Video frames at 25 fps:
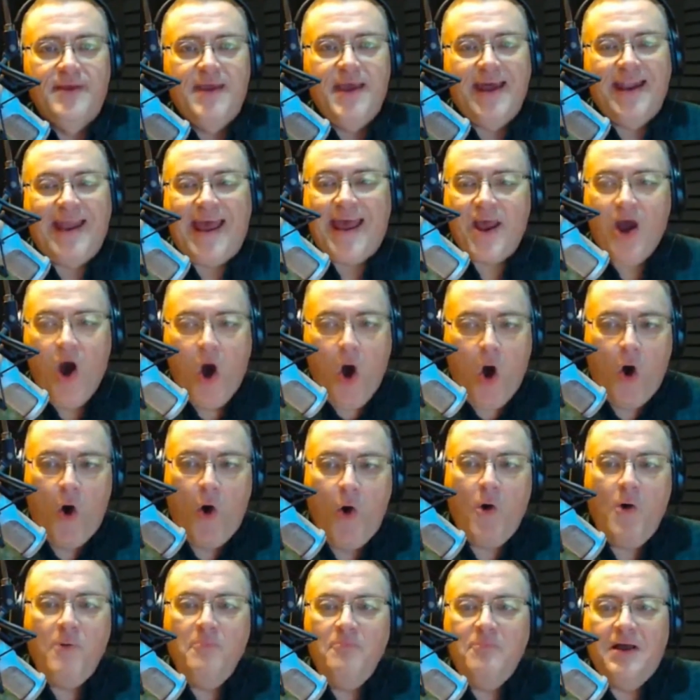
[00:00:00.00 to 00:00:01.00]
in a
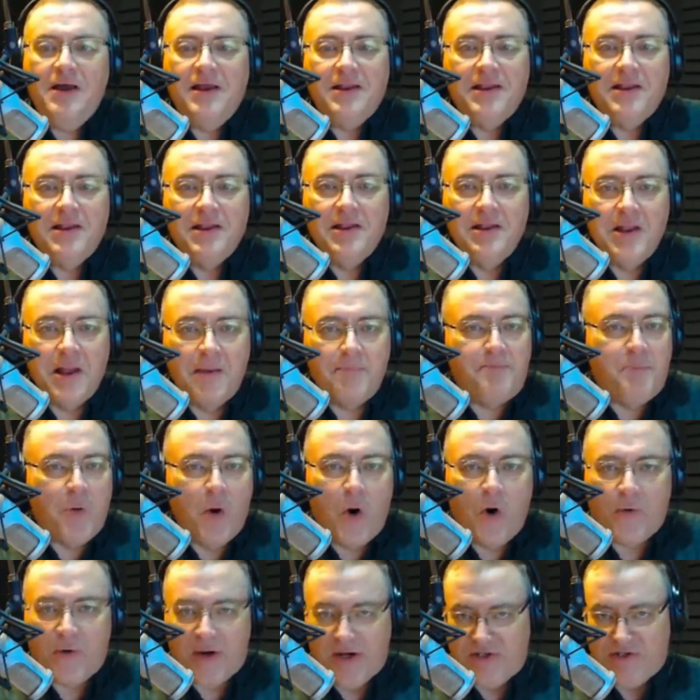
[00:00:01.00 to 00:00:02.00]
home
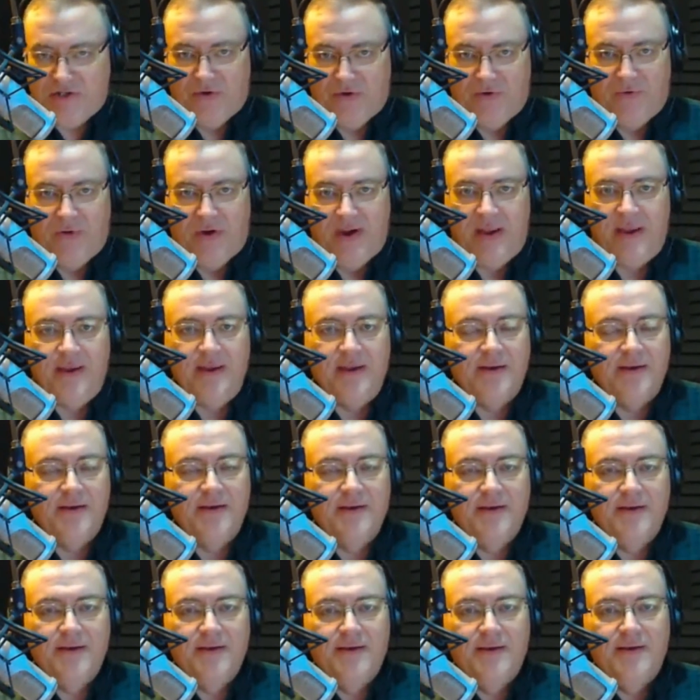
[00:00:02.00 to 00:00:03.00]
laboratory
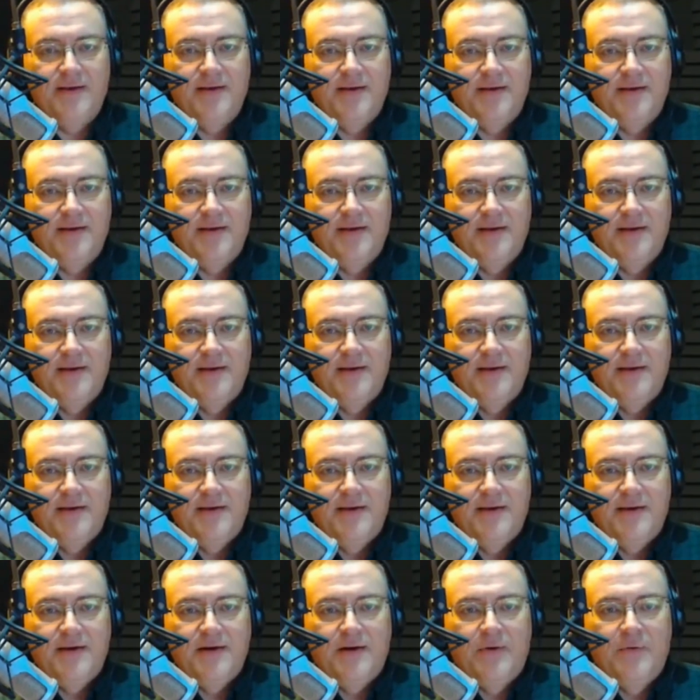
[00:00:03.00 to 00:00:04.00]

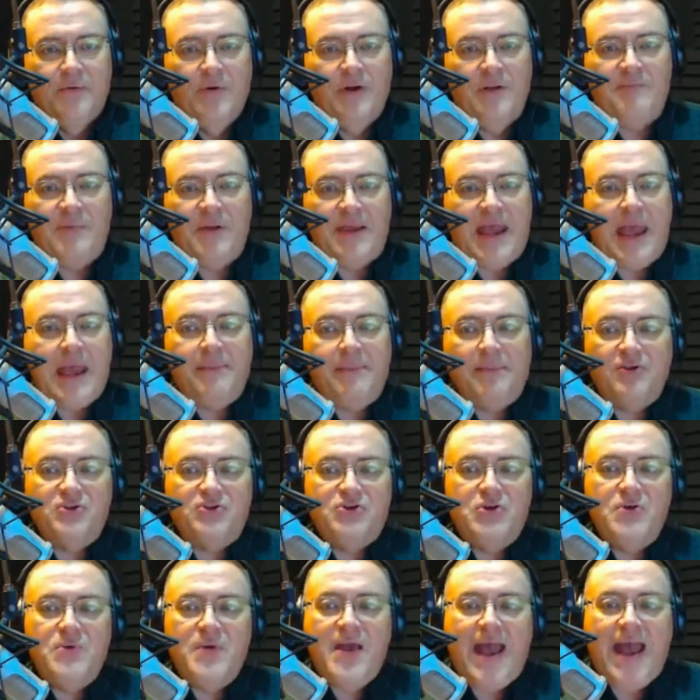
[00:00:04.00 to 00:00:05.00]
would be able
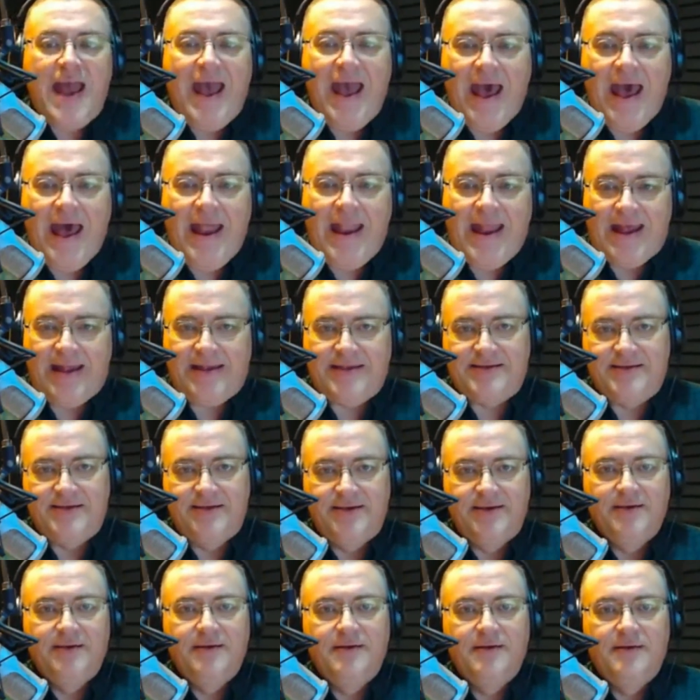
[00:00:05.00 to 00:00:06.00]
to edit
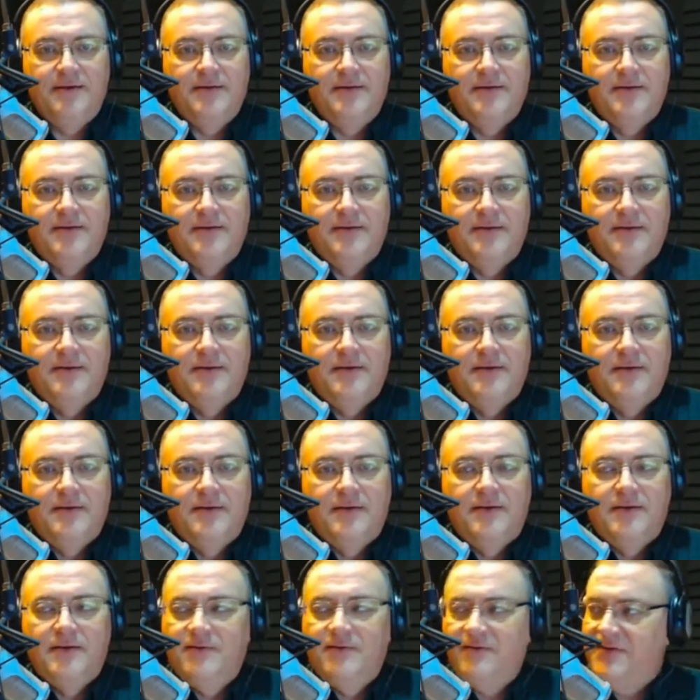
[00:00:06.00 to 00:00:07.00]

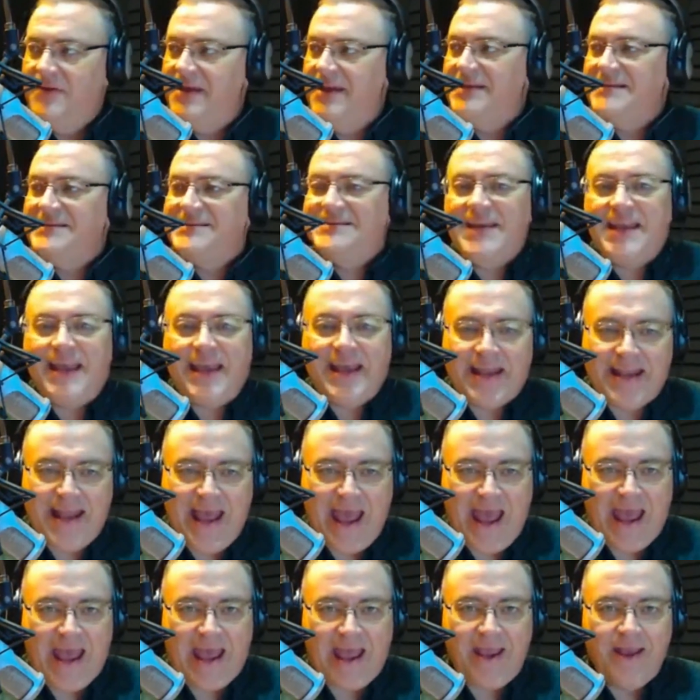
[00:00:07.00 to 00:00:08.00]
the
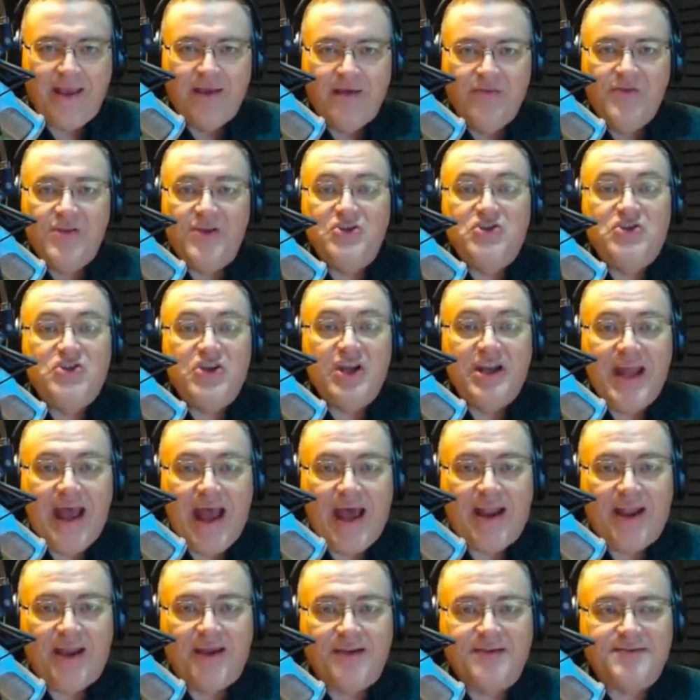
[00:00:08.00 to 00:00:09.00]
DNA, the
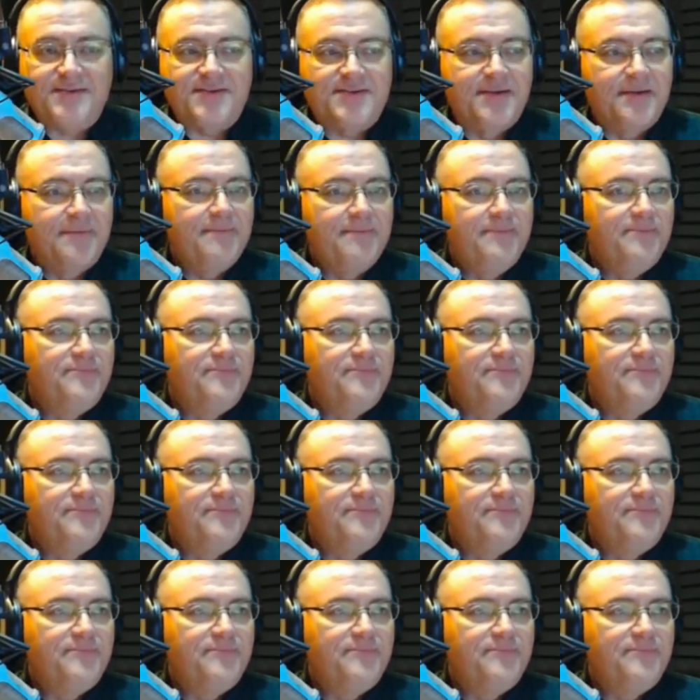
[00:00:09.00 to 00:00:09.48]
genetics,